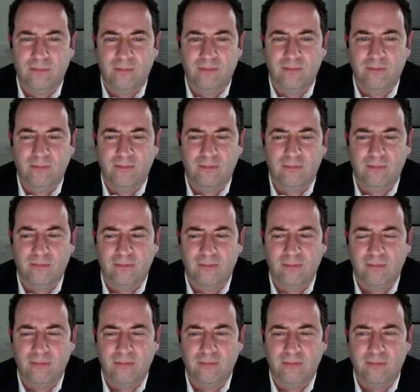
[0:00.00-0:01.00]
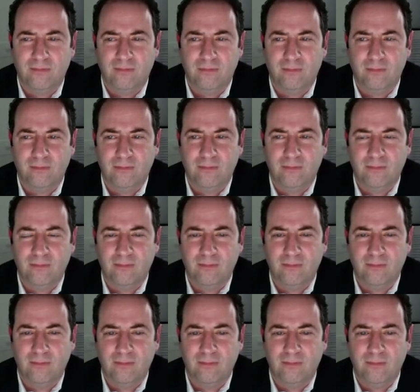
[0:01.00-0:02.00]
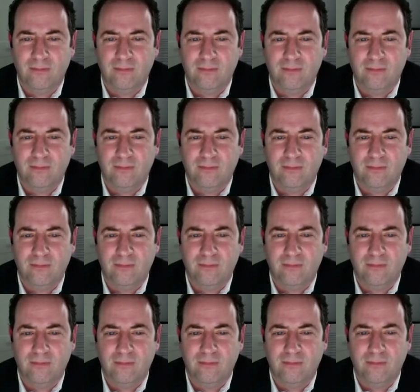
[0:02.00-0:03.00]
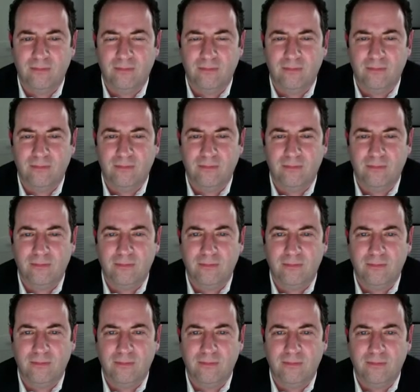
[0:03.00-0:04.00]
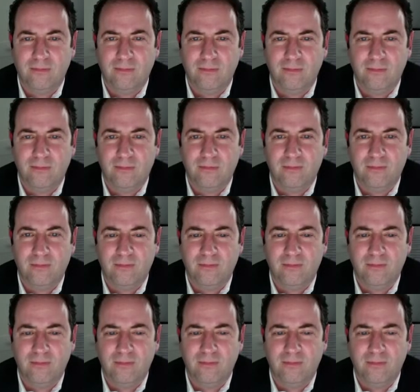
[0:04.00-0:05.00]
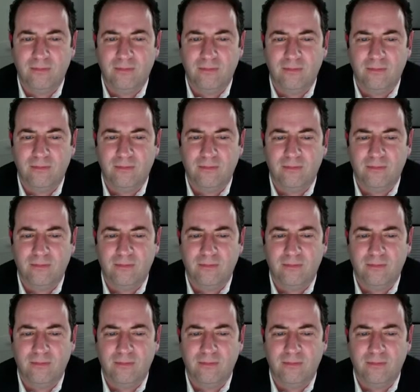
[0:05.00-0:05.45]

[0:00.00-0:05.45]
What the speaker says: No words are spoken by the person on screen.